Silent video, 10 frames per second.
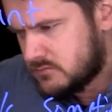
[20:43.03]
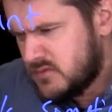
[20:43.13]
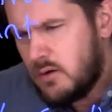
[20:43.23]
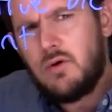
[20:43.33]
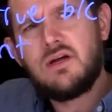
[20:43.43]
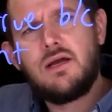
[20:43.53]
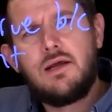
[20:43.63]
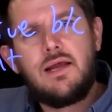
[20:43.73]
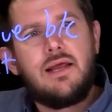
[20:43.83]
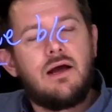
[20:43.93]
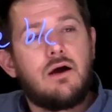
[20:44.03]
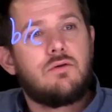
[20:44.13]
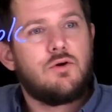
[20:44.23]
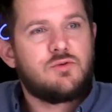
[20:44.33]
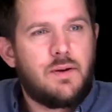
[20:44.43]
Well, are
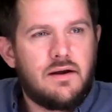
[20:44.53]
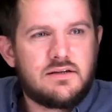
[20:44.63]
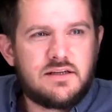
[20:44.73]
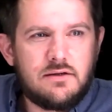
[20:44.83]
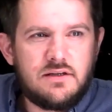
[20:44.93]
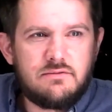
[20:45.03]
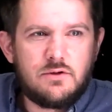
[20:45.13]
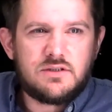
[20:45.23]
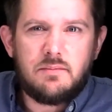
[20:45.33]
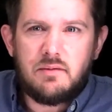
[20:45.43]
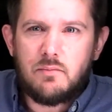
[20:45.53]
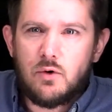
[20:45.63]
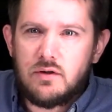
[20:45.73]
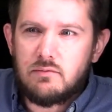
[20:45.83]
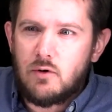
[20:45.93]
those parents guilty of doing something
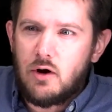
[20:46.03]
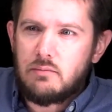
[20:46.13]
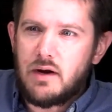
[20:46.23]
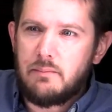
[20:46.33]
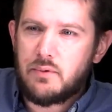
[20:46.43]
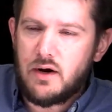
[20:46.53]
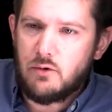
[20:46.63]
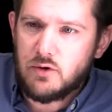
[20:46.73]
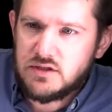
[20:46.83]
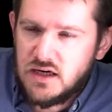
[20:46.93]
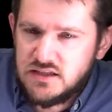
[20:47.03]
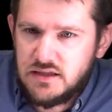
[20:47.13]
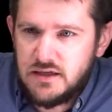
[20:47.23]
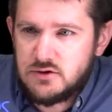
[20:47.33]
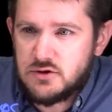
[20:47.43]
morally wrong by prioritizing
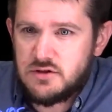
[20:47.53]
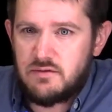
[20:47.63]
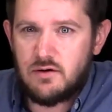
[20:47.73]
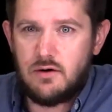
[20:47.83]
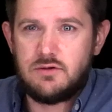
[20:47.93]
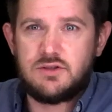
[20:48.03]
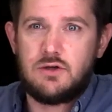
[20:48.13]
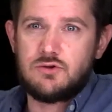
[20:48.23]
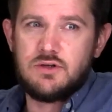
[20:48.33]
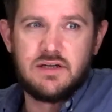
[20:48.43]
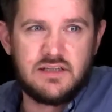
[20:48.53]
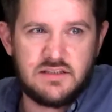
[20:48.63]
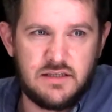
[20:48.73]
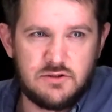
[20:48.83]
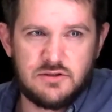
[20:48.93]
the interests of their own children against
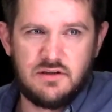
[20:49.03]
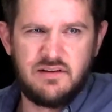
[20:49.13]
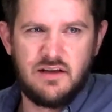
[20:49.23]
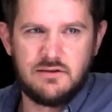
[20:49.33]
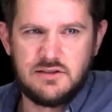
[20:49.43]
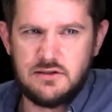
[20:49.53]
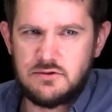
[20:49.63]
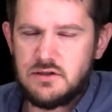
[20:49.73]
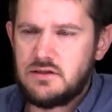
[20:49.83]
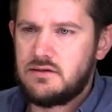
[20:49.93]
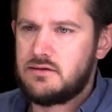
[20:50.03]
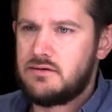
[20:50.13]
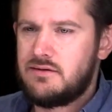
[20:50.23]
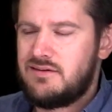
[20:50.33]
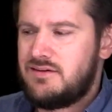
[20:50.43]
the interests of the other children?
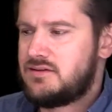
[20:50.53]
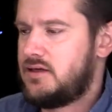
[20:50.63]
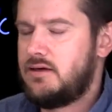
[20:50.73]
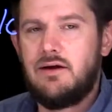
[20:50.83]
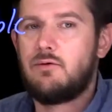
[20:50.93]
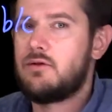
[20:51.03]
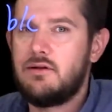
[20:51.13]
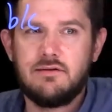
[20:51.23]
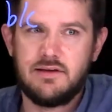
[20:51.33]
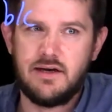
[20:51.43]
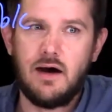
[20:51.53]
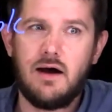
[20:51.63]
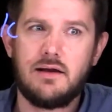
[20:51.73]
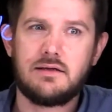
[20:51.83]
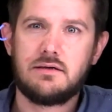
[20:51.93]
It's like, no, clearly
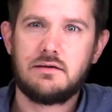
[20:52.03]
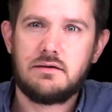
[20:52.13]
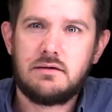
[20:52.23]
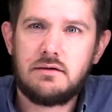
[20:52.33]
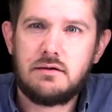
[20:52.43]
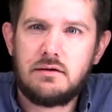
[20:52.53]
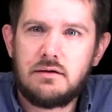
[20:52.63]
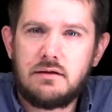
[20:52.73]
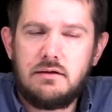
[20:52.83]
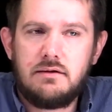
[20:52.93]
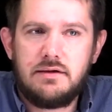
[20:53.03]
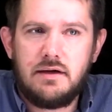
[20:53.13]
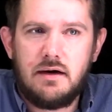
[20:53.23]
not. Clearly not.